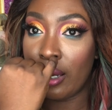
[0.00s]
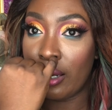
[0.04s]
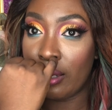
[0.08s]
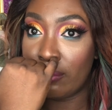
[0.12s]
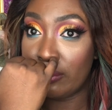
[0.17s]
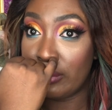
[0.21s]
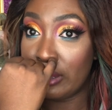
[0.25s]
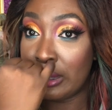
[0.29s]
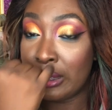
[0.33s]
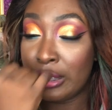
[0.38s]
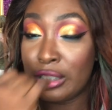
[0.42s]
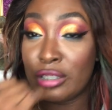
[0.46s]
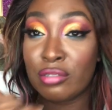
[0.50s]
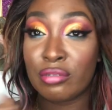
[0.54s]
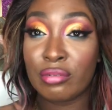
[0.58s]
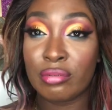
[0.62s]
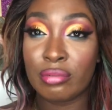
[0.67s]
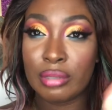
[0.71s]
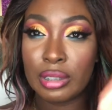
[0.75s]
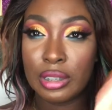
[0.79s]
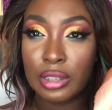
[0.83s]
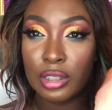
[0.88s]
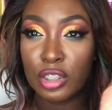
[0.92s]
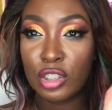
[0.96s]
This is
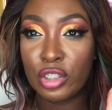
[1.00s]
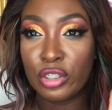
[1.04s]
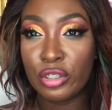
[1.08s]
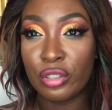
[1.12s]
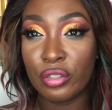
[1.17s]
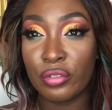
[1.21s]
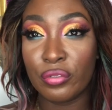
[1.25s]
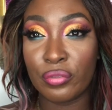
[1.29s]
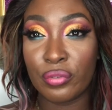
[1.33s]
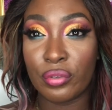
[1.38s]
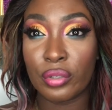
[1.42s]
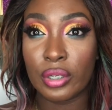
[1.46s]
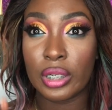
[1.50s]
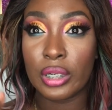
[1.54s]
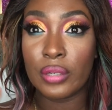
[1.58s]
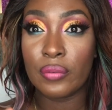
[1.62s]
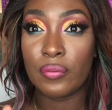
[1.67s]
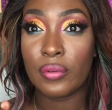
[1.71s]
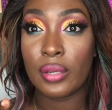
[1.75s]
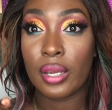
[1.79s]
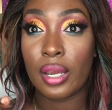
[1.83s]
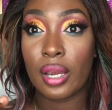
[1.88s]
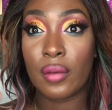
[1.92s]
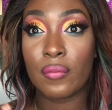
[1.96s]
really good for if
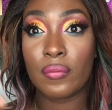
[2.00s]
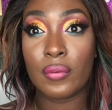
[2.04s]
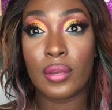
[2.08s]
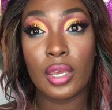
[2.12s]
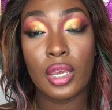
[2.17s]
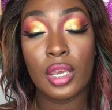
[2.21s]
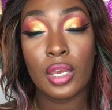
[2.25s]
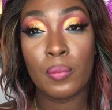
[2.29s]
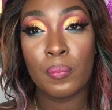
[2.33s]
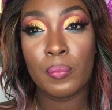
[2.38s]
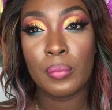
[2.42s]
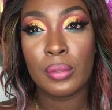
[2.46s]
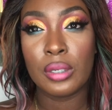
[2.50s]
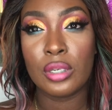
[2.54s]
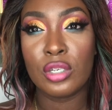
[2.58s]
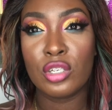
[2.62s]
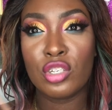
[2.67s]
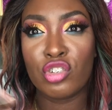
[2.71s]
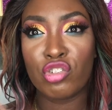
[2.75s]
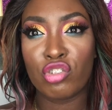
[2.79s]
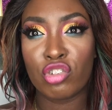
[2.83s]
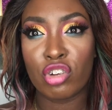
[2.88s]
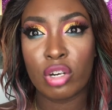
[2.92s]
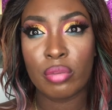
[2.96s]
you have KP,
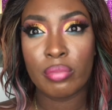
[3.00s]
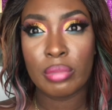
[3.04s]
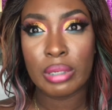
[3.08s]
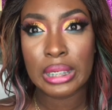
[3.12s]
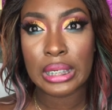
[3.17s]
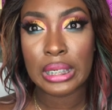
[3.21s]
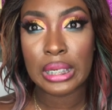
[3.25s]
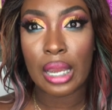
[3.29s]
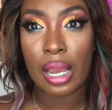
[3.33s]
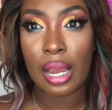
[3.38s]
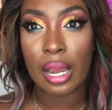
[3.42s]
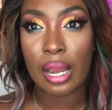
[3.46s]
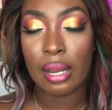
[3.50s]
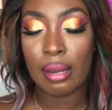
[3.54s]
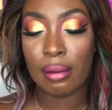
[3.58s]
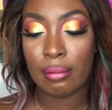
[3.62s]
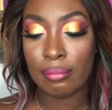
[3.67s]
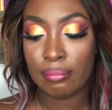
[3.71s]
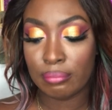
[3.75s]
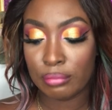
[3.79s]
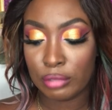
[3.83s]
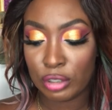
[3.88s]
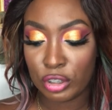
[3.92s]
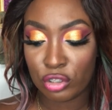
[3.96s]
strawberry
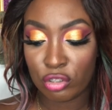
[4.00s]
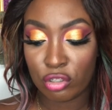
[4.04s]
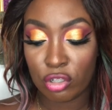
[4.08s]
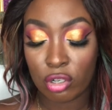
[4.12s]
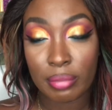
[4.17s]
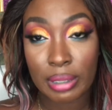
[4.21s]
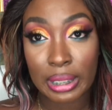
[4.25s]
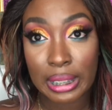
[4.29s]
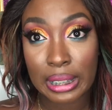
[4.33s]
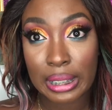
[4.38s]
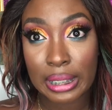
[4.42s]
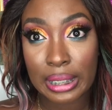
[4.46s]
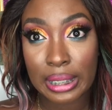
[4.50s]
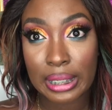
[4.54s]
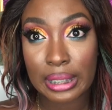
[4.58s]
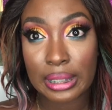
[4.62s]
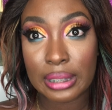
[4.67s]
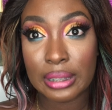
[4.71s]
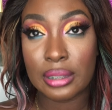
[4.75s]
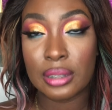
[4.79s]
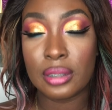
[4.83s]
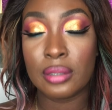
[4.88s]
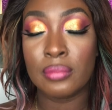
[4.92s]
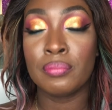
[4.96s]
legs.
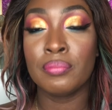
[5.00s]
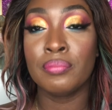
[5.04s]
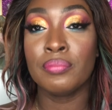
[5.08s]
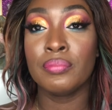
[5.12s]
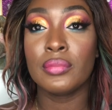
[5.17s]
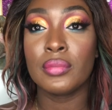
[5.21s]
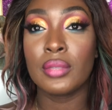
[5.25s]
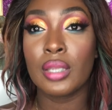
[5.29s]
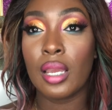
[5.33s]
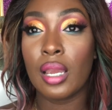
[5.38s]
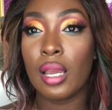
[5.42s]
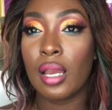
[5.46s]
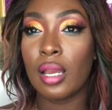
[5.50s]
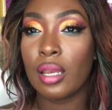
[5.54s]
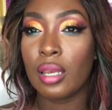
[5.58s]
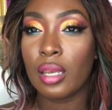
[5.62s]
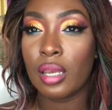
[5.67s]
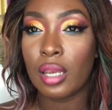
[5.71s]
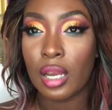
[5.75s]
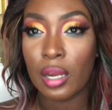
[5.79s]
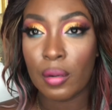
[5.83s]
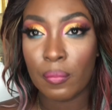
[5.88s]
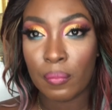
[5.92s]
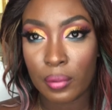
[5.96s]

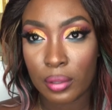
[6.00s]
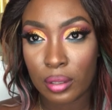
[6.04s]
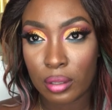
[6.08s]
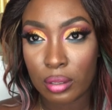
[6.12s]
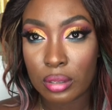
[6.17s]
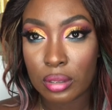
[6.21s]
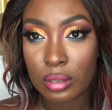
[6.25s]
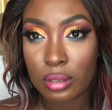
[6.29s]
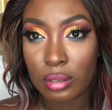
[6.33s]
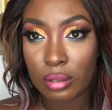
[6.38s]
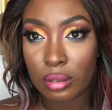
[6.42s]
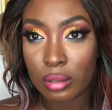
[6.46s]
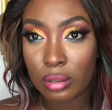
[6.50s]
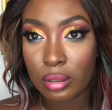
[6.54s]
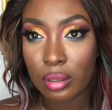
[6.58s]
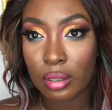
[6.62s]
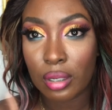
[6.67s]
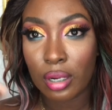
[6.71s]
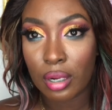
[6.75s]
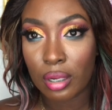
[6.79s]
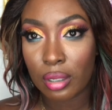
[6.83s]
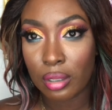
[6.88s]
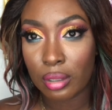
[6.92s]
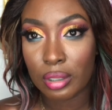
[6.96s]
Can't pronounce
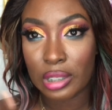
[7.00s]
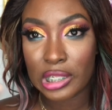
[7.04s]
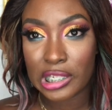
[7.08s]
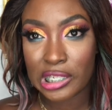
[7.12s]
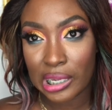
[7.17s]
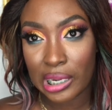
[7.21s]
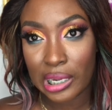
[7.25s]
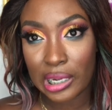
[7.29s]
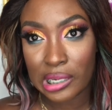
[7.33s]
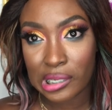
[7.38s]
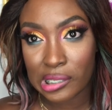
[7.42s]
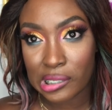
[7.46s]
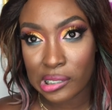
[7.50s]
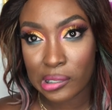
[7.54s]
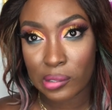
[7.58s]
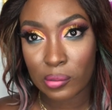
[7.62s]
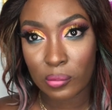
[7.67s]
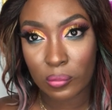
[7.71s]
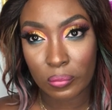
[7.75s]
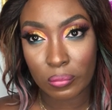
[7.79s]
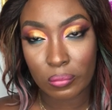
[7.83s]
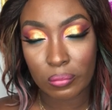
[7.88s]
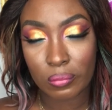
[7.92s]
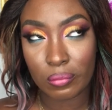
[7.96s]
the science
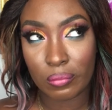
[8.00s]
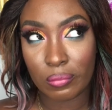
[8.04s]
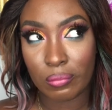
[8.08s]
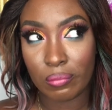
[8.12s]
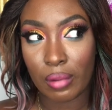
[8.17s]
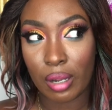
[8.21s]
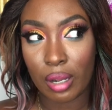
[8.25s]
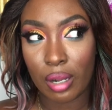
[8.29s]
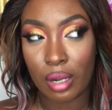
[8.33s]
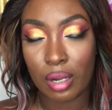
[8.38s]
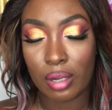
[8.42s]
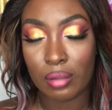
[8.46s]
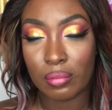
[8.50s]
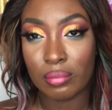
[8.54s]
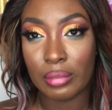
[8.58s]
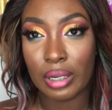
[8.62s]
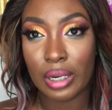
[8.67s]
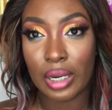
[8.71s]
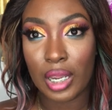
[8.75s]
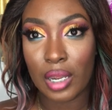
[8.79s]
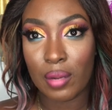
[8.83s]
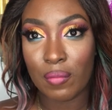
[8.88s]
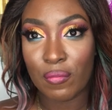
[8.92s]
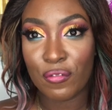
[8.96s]

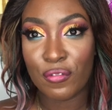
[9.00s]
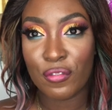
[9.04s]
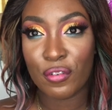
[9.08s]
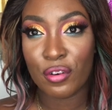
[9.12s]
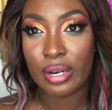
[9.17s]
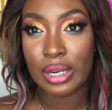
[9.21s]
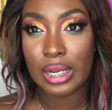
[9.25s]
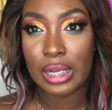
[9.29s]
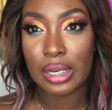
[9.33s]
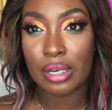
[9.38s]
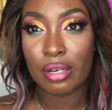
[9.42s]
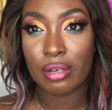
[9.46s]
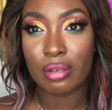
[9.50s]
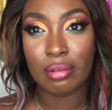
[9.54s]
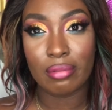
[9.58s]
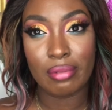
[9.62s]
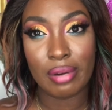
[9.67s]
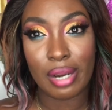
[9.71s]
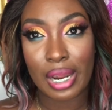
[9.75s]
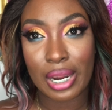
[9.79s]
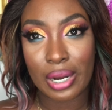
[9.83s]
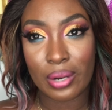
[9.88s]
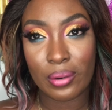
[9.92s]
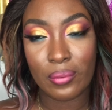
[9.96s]
name for it
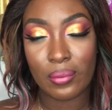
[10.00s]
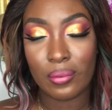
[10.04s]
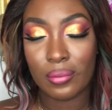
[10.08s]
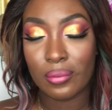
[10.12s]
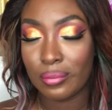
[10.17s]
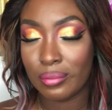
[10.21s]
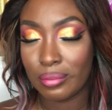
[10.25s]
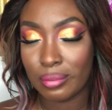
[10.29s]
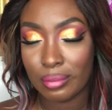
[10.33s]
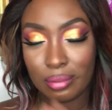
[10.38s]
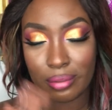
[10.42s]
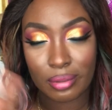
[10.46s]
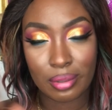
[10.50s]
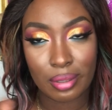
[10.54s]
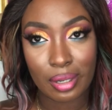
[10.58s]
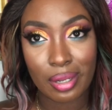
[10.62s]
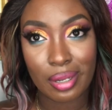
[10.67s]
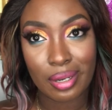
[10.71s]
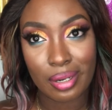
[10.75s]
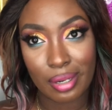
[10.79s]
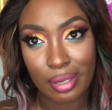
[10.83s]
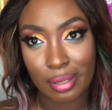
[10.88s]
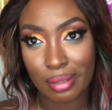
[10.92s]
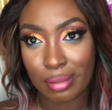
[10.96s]
right now
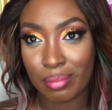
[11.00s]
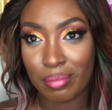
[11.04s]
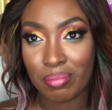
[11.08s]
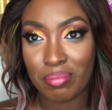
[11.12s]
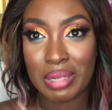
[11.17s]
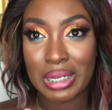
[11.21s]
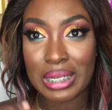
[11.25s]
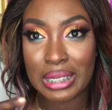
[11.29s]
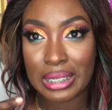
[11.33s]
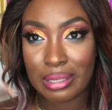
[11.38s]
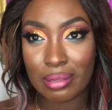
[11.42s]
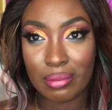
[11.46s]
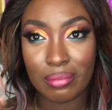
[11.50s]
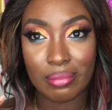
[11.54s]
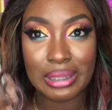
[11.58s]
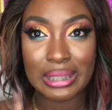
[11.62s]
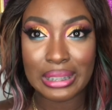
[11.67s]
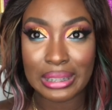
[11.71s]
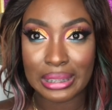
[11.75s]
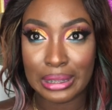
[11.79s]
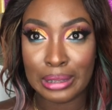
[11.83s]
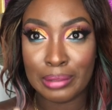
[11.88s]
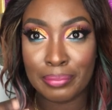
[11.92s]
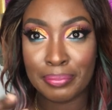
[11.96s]
because I'm
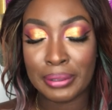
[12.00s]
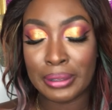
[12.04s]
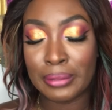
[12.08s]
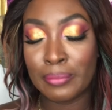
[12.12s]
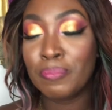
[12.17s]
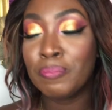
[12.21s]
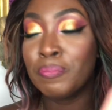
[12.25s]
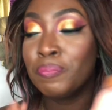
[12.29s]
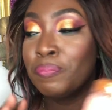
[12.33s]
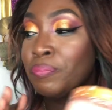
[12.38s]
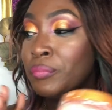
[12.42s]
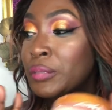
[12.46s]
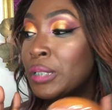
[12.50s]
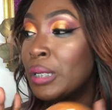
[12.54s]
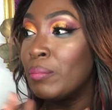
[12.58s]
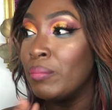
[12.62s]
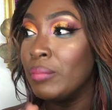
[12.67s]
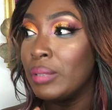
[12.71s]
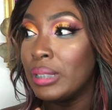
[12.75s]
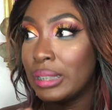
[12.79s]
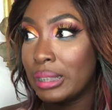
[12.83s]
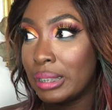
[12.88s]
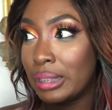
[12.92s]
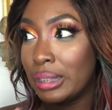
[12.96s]
sleepy.
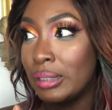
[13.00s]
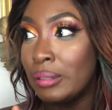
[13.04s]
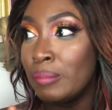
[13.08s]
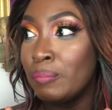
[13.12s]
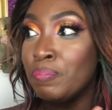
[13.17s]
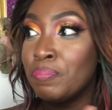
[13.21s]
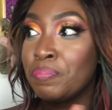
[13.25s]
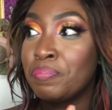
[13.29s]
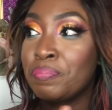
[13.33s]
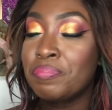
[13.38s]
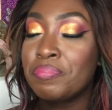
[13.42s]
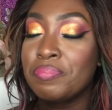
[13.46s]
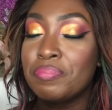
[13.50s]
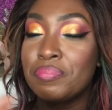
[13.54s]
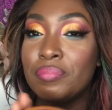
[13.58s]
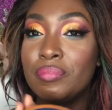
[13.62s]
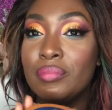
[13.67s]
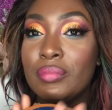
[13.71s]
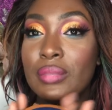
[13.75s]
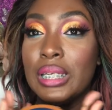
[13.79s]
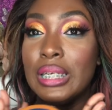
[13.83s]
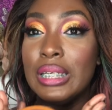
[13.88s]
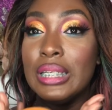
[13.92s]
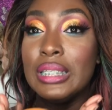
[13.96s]
But
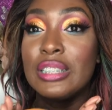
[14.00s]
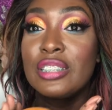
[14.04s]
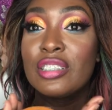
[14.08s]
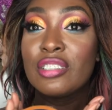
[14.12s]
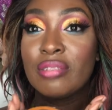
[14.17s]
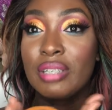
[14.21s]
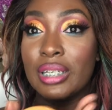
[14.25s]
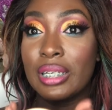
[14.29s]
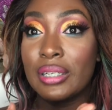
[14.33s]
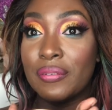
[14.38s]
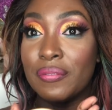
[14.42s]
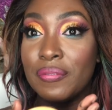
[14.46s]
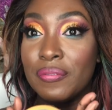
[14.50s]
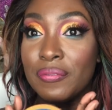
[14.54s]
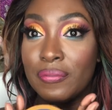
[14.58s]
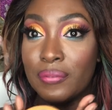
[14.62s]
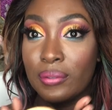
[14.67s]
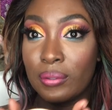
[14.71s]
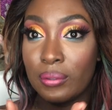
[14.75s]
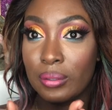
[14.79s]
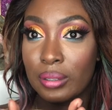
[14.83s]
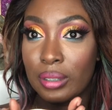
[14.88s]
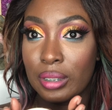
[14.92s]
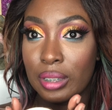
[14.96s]
yeah, it's great
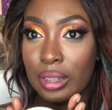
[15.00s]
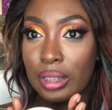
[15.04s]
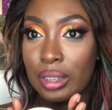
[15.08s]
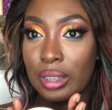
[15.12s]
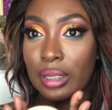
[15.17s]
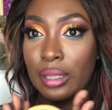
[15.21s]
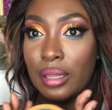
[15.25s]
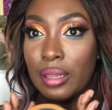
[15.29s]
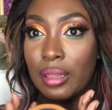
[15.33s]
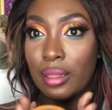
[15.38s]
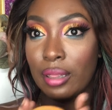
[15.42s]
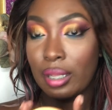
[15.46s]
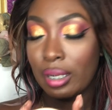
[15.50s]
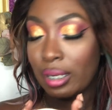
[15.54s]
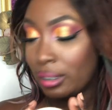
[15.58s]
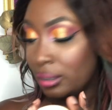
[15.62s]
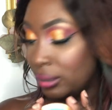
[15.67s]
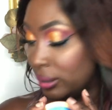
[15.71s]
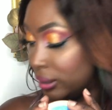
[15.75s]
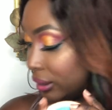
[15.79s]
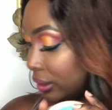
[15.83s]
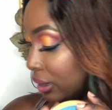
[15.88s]
for that.